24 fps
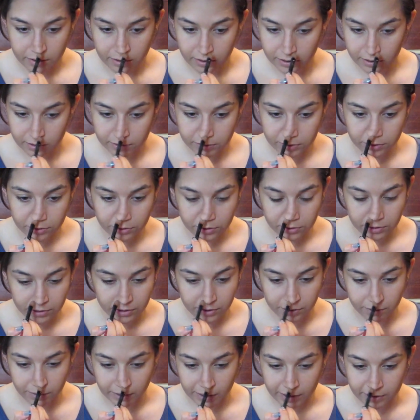also do it
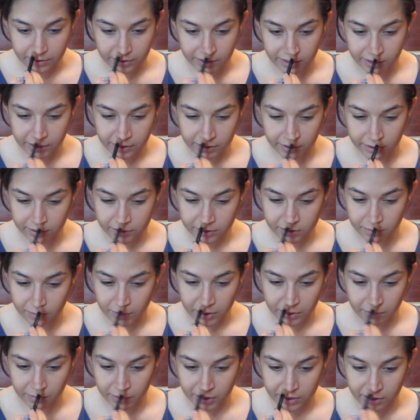around here to
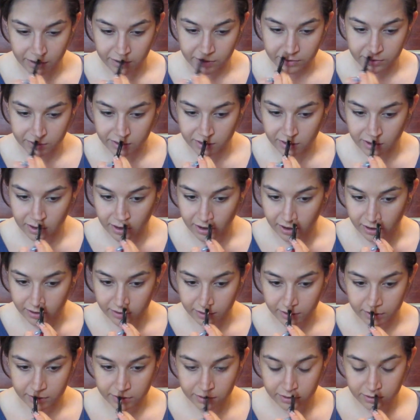make my nose not
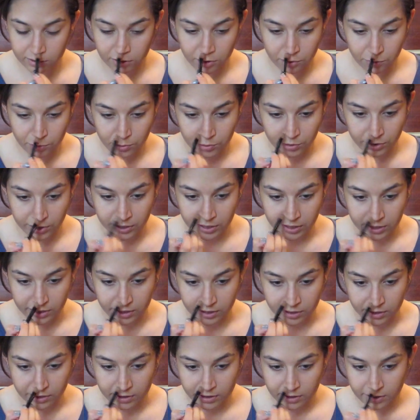look so pointy,
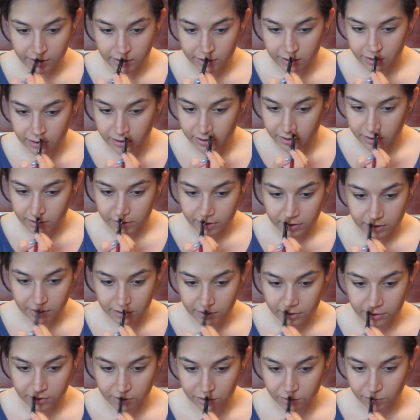
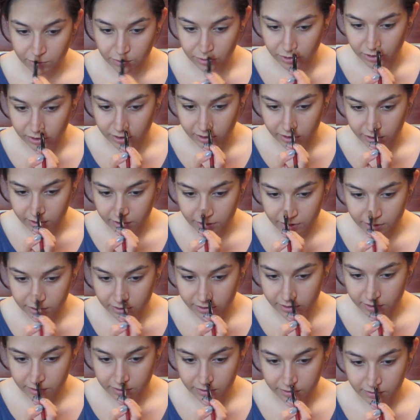a little more
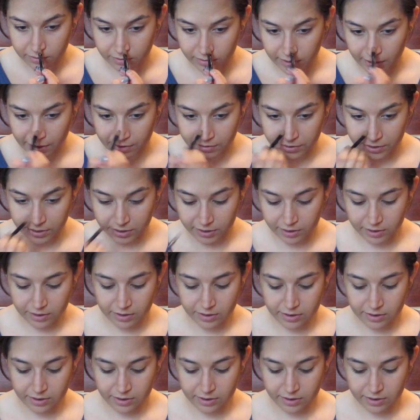rounded.